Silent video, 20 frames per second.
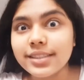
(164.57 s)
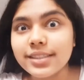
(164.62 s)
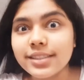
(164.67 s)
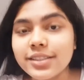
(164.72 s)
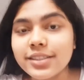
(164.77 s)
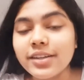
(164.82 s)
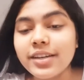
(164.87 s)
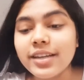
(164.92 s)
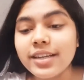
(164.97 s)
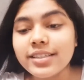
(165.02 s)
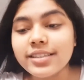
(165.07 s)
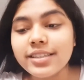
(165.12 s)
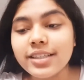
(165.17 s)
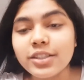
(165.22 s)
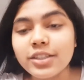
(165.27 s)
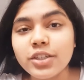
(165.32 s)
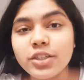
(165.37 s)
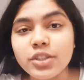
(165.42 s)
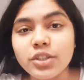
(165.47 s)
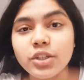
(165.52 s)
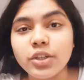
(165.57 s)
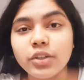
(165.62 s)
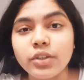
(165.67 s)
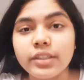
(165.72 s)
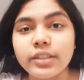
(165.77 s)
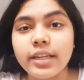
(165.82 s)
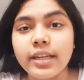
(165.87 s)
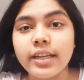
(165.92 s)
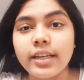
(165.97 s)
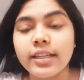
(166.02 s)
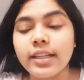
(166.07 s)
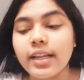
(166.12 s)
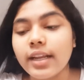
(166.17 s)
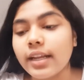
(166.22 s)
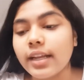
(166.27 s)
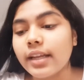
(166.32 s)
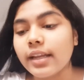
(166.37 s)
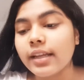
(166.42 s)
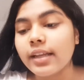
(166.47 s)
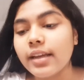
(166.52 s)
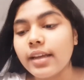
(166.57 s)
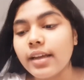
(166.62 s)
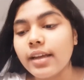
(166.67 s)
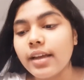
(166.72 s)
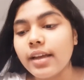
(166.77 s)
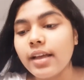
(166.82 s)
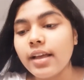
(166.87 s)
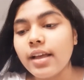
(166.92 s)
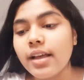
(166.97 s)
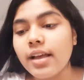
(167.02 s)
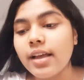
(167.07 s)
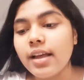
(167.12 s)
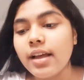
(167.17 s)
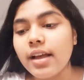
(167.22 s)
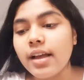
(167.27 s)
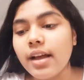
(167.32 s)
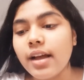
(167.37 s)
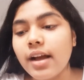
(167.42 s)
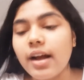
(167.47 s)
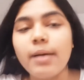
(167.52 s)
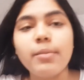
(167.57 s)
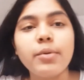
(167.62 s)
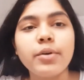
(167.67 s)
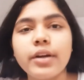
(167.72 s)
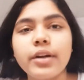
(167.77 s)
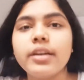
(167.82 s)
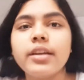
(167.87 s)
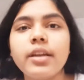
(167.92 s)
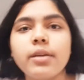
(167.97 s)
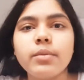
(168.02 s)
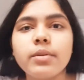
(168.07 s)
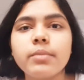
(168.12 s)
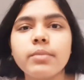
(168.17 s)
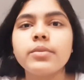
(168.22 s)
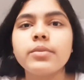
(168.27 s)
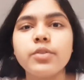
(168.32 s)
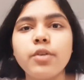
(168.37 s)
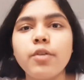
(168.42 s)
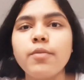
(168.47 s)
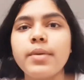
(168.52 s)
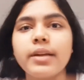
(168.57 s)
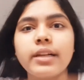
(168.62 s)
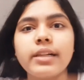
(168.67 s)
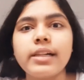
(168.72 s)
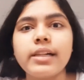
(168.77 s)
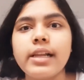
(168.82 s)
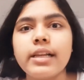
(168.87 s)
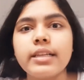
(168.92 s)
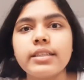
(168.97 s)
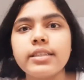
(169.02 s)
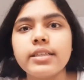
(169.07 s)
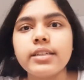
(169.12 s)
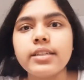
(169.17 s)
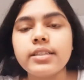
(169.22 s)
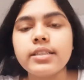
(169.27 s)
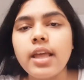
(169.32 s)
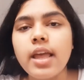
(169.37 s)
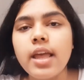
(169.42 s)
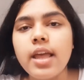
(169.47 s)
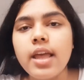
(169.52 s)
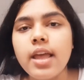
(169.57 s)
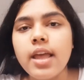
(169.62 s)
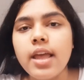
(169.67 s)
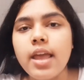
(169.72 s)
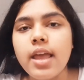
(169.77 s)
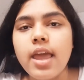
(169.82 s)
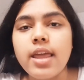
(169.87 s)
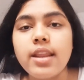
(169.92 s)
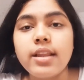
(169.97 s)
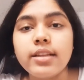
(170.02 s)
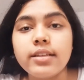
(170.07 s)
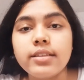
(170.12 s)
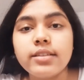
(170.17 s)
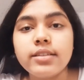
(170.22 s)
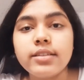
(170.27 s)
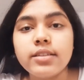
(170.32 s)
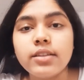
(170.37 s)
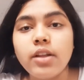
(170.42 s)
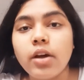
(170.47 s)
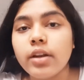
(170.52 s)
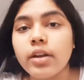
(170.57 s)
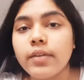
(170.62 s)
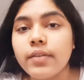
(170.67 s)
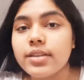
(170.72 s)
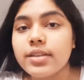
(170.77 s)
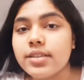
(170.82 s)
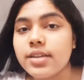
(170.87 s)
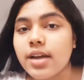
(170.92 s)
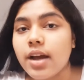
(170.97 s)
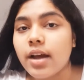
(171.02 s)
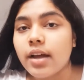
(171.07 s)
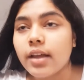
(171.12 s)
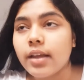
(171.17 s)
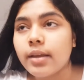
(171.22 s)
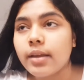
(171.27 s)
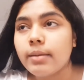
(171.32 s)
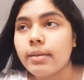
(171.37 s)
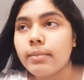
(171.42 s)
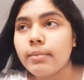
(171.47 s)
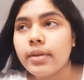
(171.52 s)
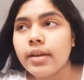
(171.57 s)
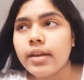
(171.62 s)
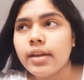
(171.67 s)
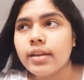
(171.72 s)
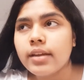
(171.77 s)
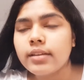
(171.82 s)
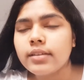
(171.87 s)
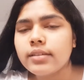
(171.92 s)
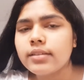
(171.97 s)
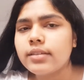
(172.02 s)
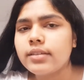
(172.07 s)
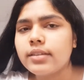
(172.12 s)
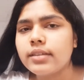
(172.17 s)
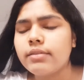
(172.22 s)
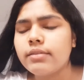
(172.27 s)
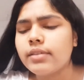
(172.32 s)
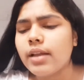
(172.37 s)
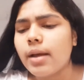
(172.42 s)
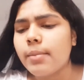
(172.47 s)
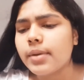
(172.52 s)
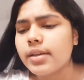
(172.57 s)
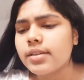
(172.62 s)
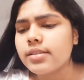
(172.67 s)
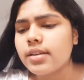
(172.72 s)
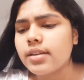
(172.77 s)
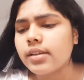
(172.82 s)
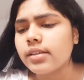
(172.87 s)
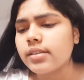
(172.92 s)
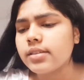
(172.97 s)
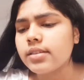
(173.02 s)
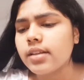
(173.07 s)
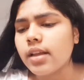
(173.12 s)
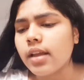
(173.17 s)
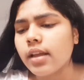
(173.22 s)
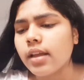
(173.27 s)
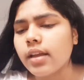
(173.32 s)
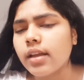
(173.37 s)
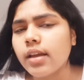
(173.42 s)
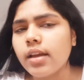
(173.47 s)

Today is such a chill day. Like, I'm already done with two of my classes and it's not even time yet, if that makes sense. Like,